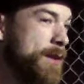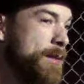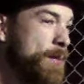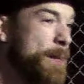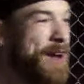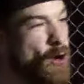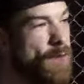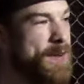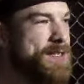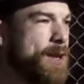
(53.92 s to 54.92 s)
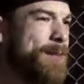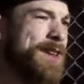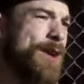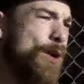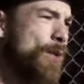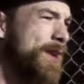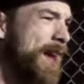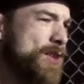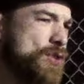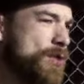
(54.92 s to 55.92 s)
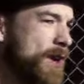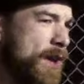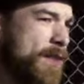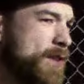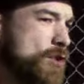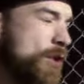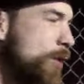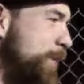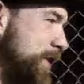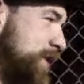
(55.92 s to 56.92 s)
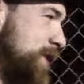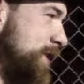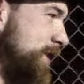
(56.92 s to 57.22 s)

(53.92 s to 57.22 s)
But my girlfriend's telling me, yo, concentrate on the chalupas.